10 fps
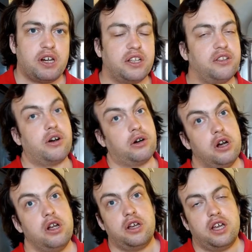and
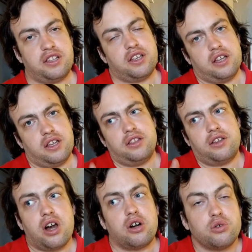there
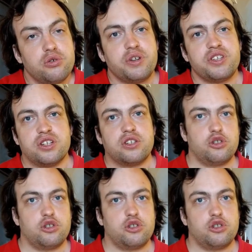are good reasons to